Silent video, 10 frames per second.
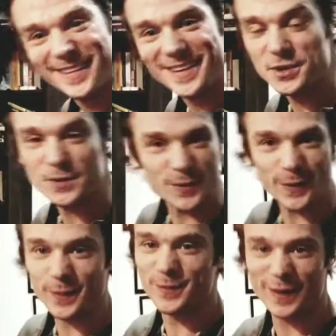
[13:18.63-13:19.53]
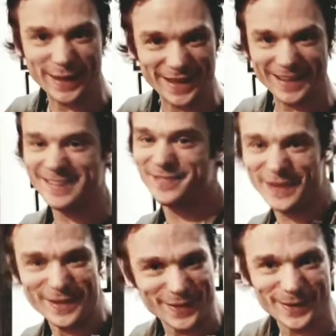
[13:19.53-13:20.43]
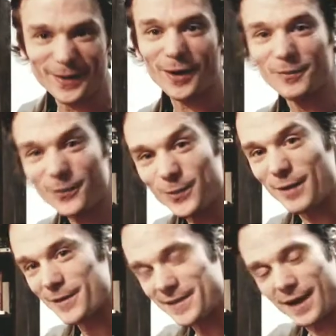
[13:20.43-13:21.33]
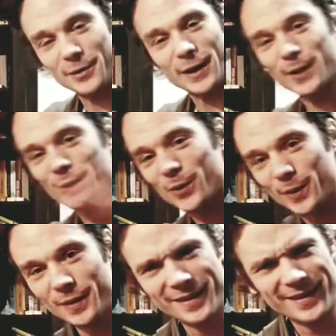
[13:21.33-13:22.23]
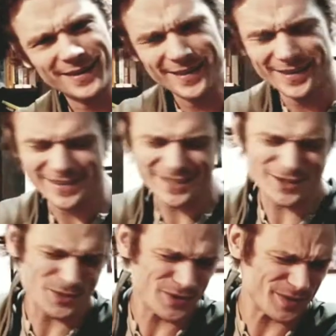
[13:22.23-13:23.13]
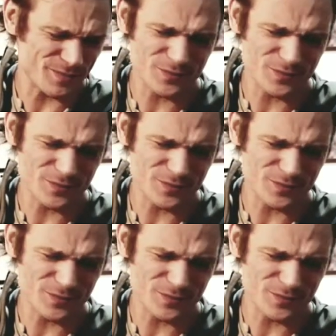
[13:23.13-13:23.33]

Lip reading: You're just going to feed the dog food every time. You got to just use it